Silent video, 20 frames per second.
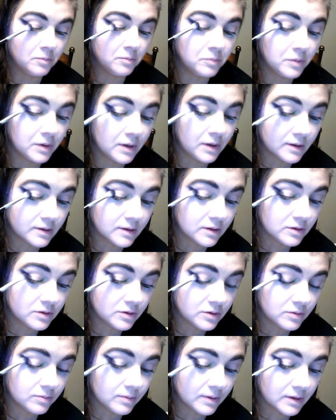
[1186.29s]
because I
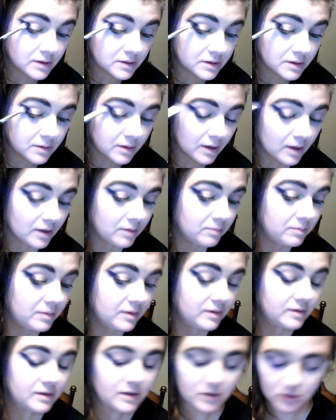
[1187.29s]
do want to kind of
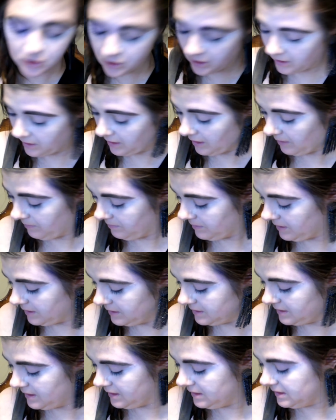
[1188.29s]
build this shade up, because
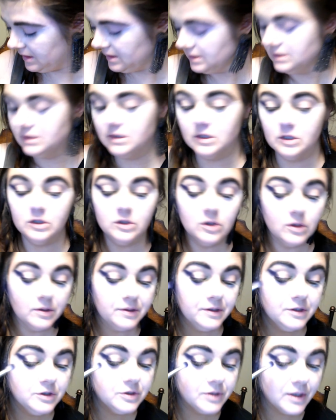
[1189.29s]
this is the
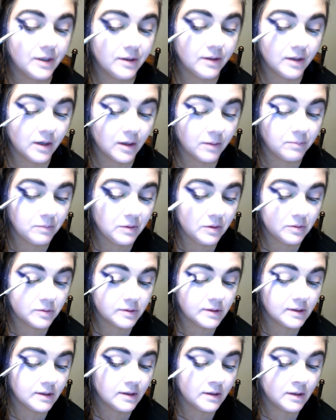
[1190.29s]
darkest shade that I'm
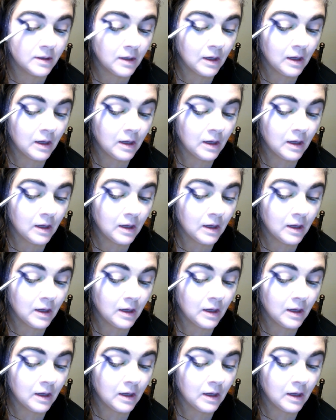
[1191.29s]
using.